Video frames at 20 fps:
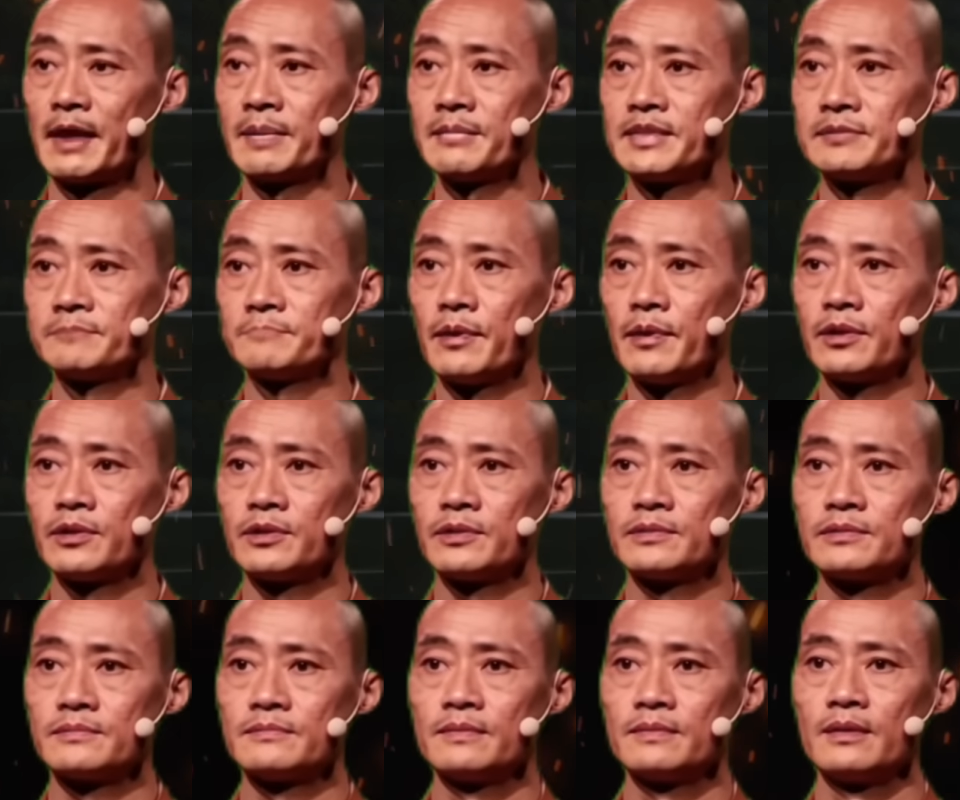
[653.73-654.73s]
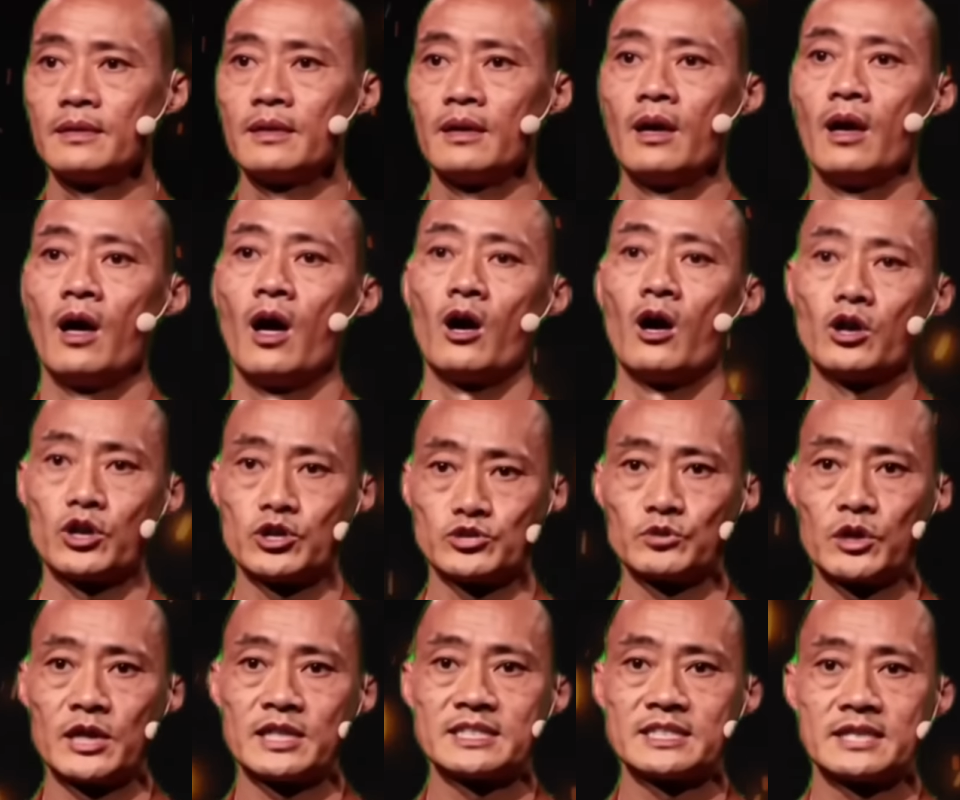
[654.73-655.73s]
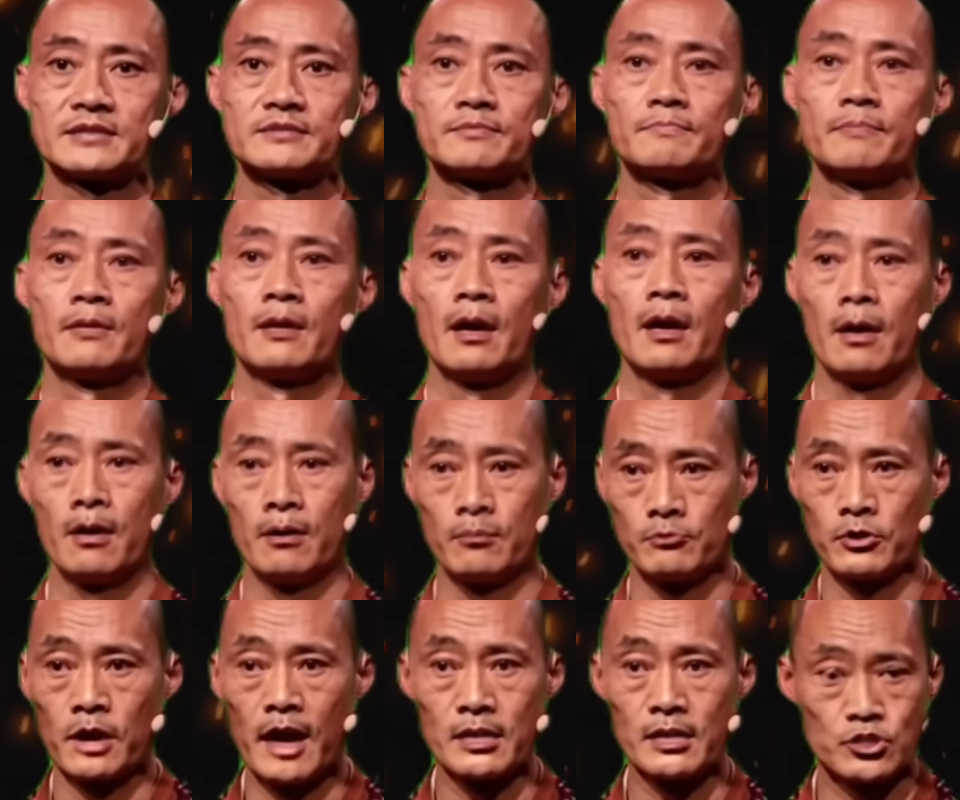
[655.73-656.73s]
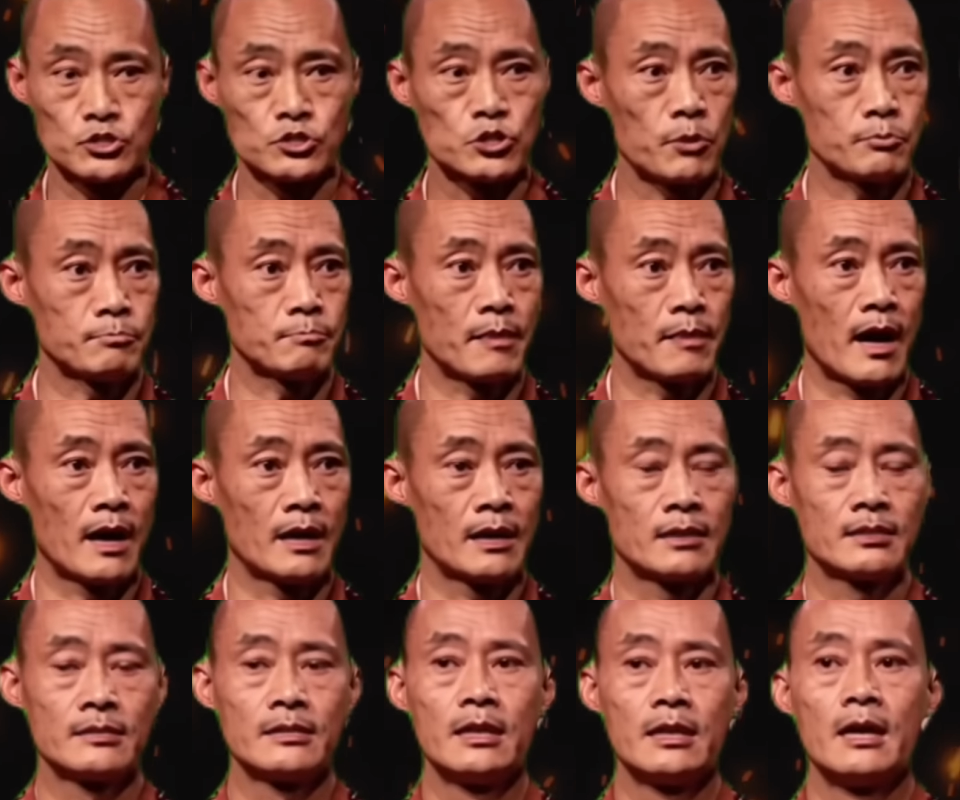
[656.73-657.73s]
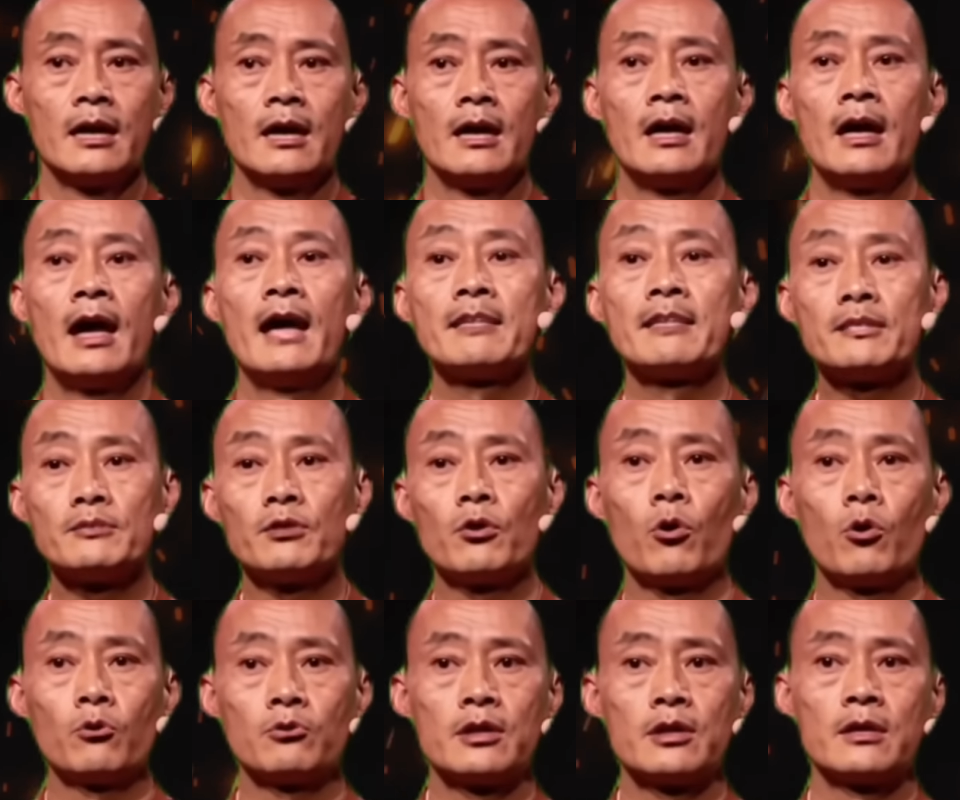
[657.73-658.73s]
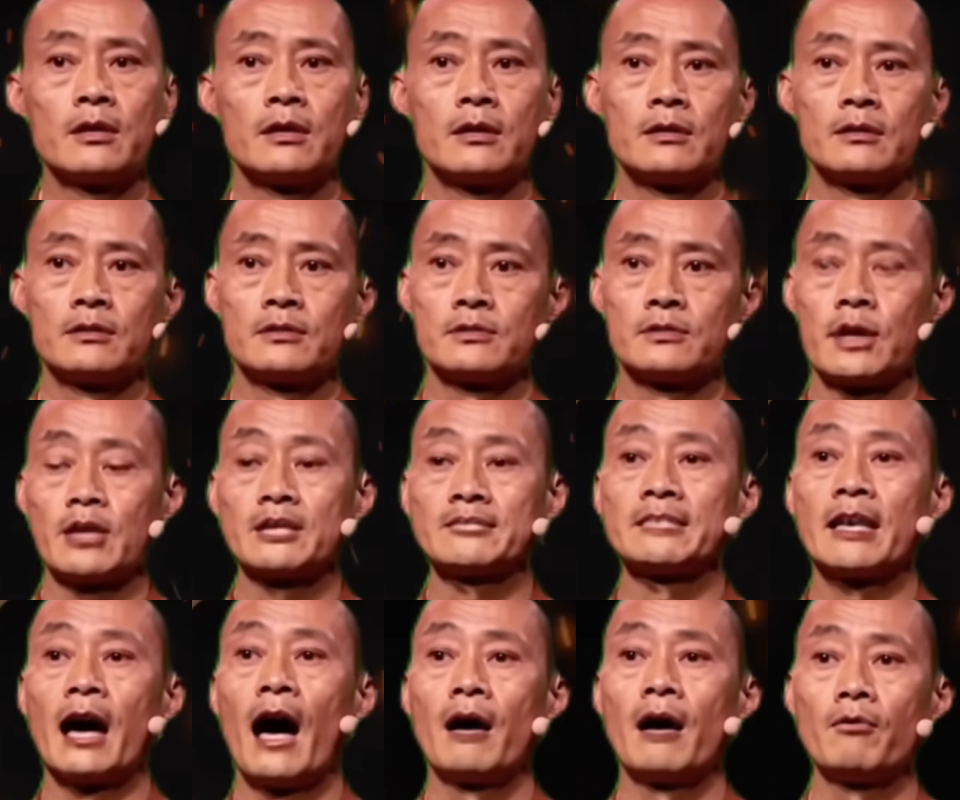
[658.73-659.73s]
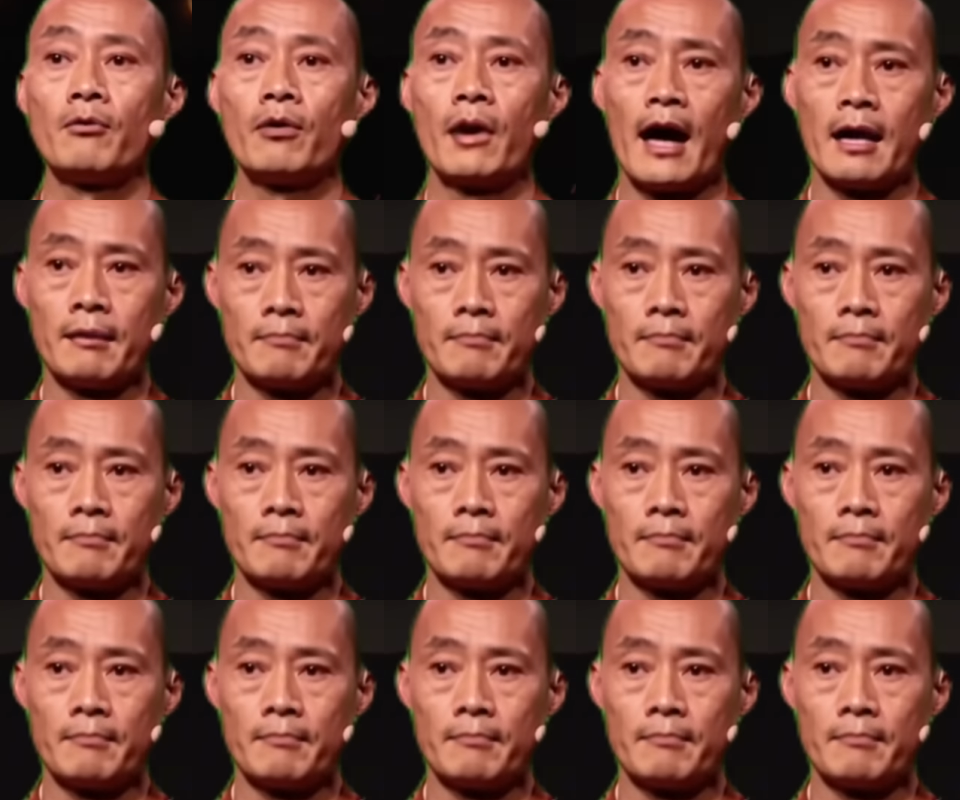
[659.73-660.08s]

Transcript: Do you keep your promises? Do you stay grounded when your emotions flare? Do you say no when your peace is on